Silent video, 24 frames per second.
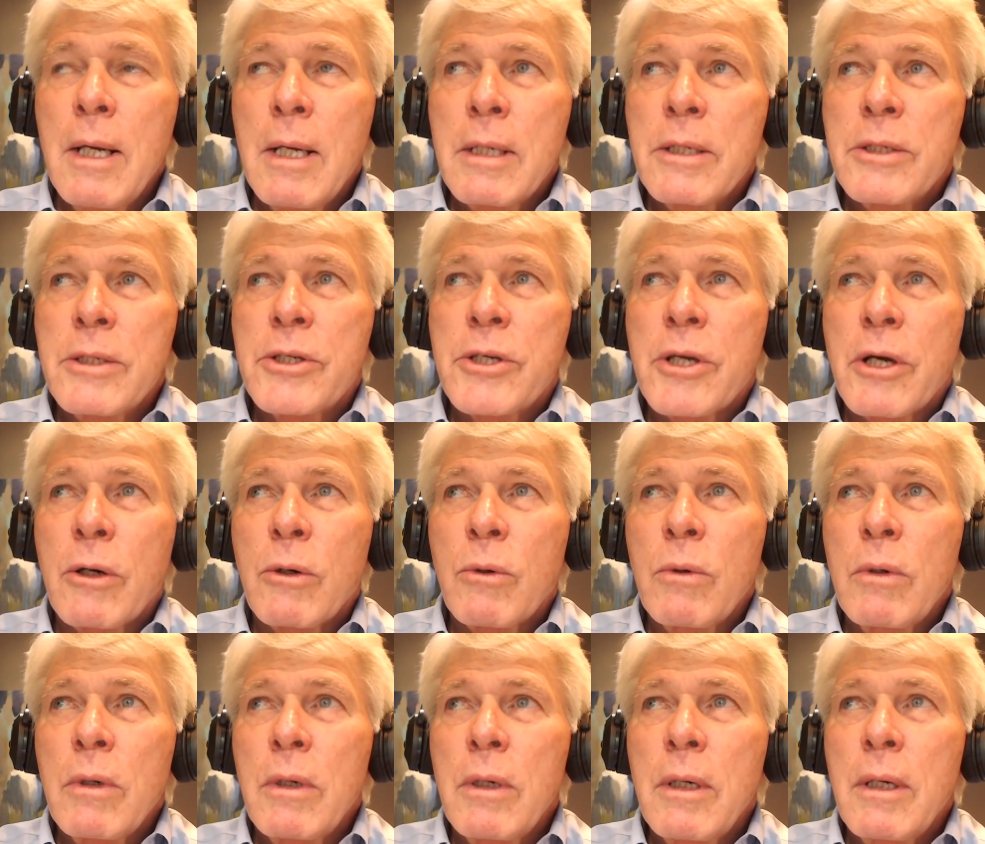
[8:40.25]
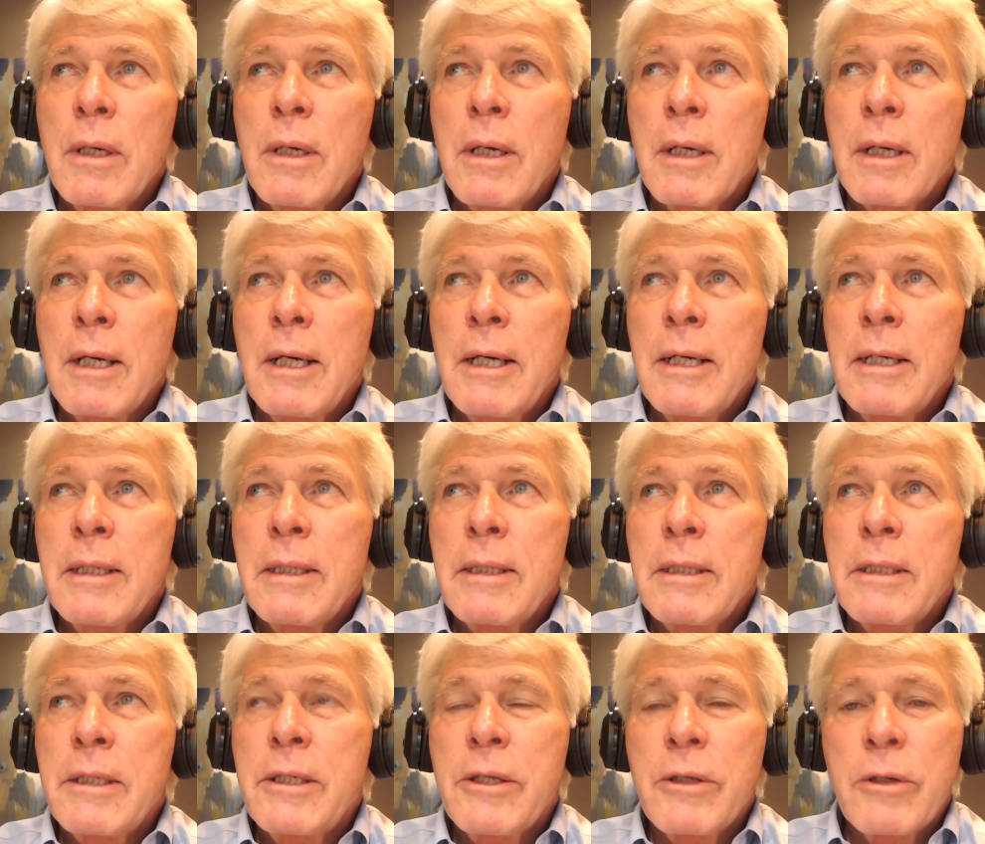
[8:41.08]
So
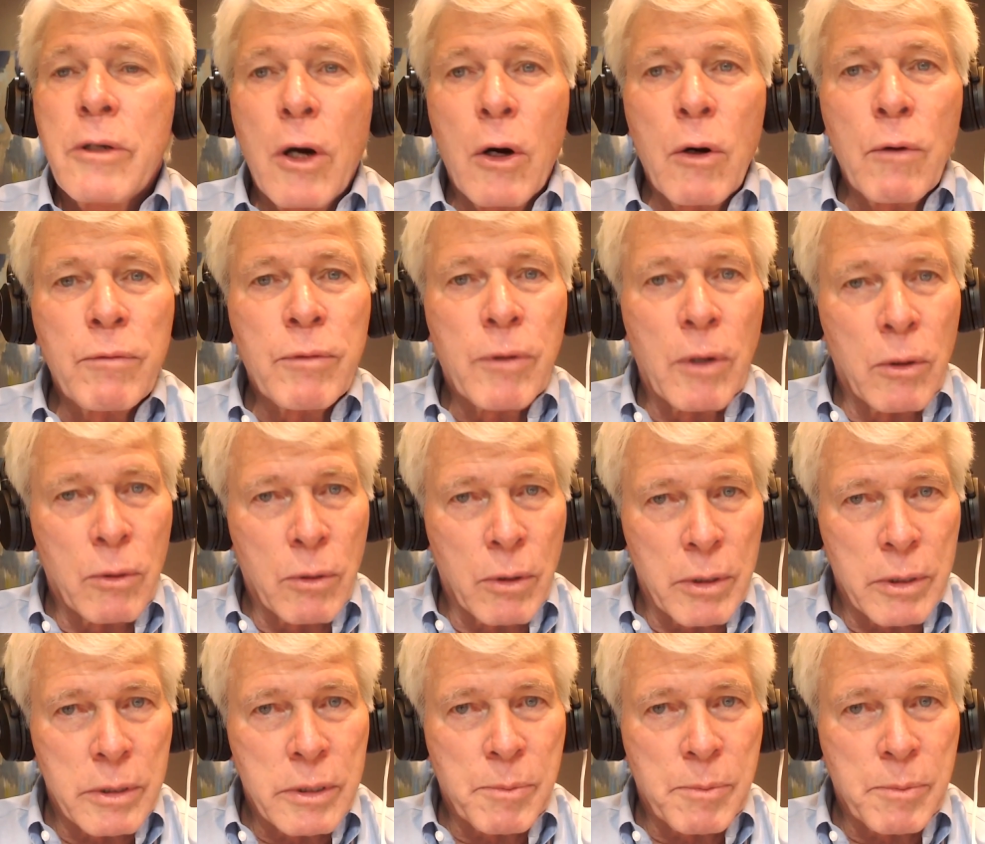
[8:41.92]
de novo or